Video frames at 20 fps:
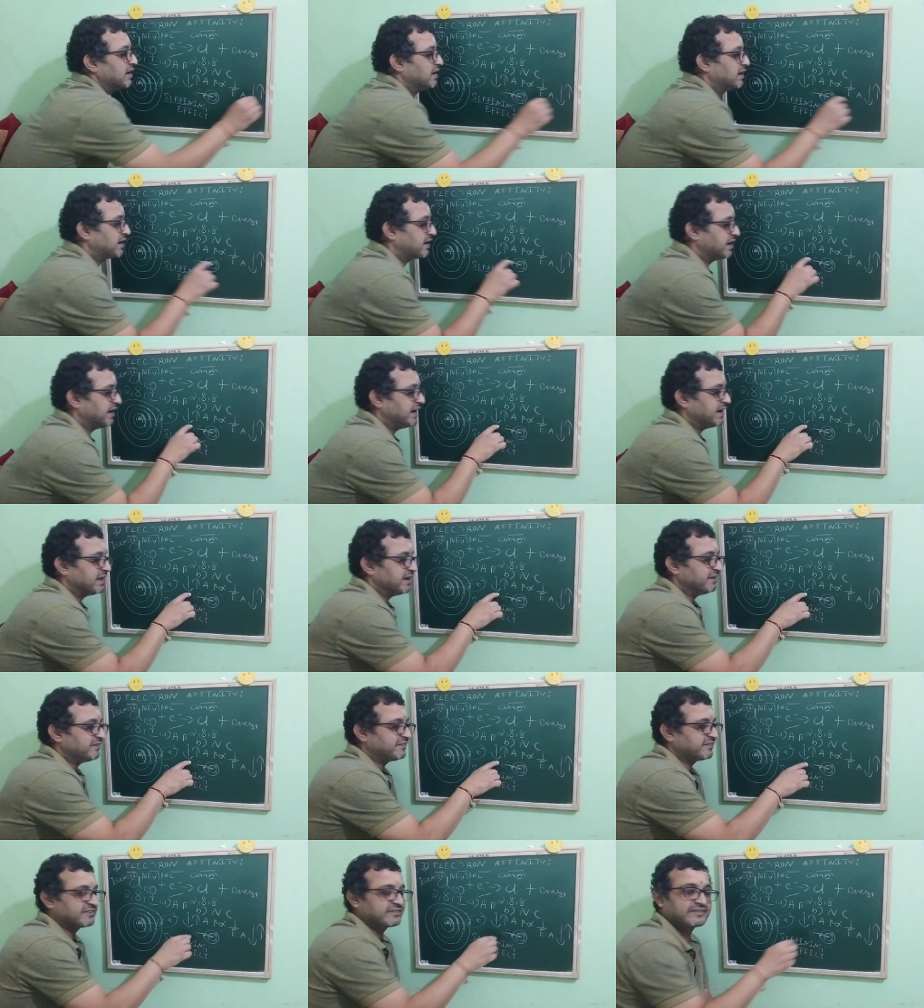
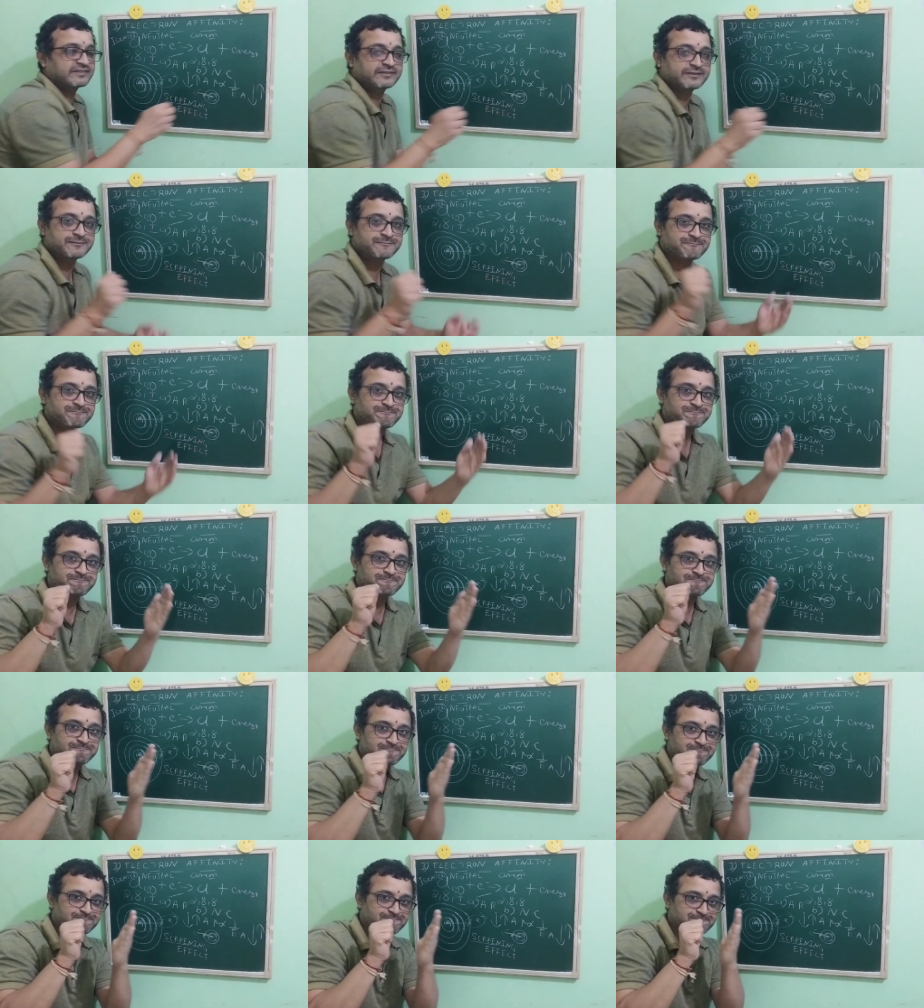radius,
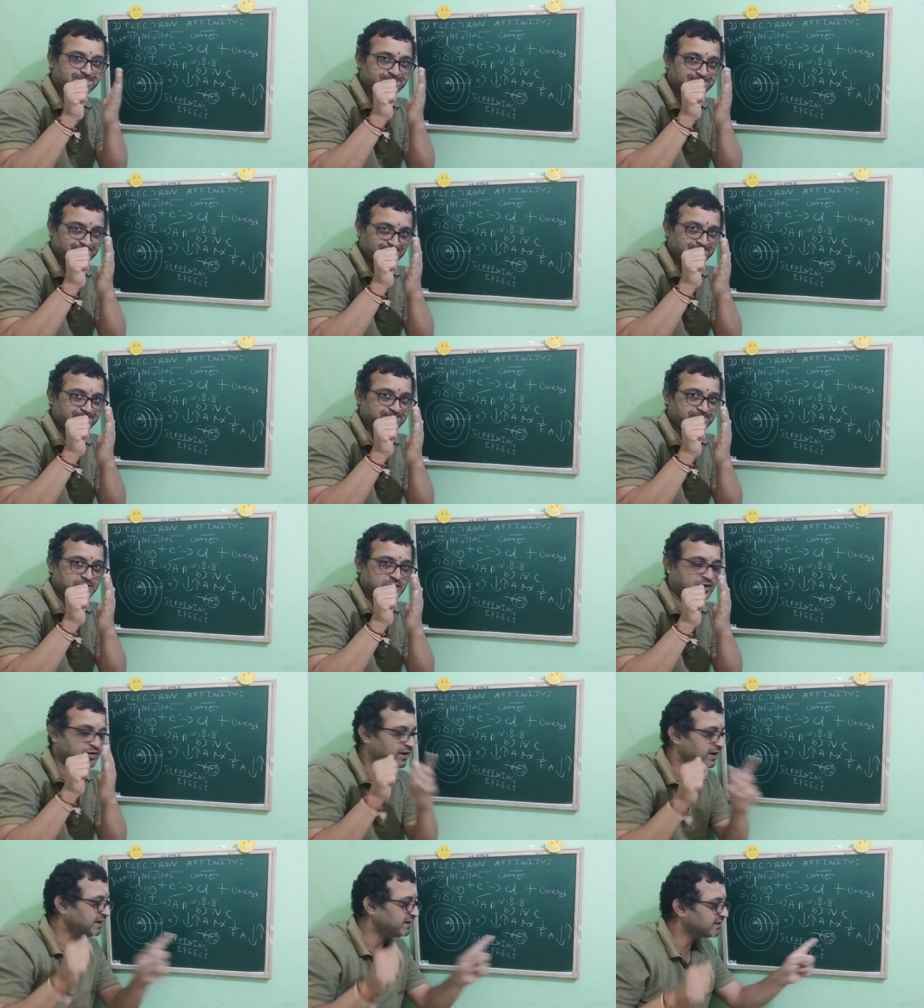
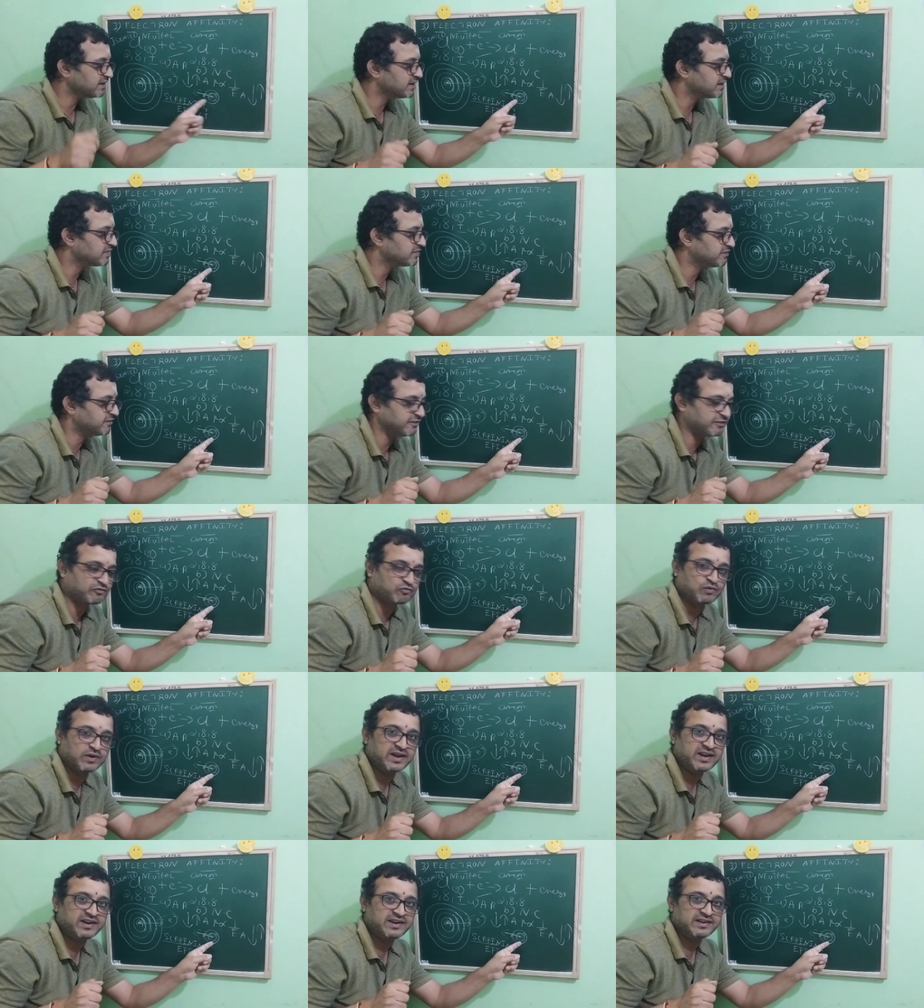right? This
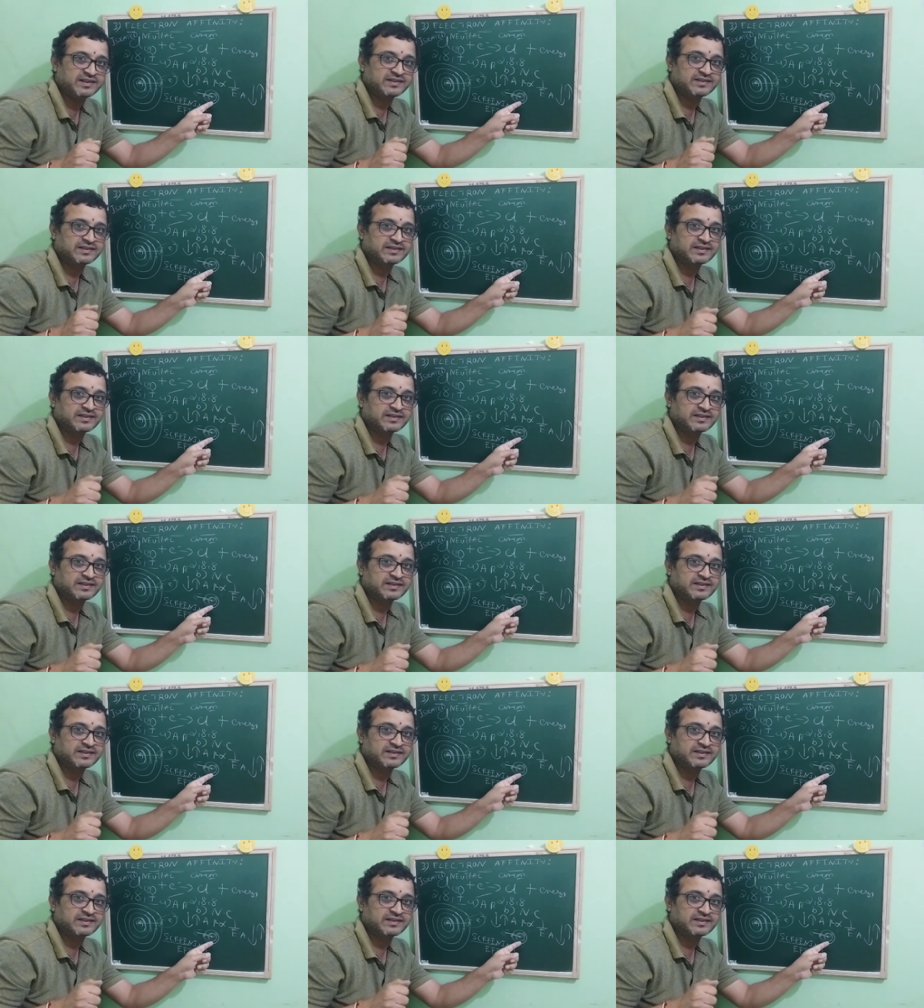one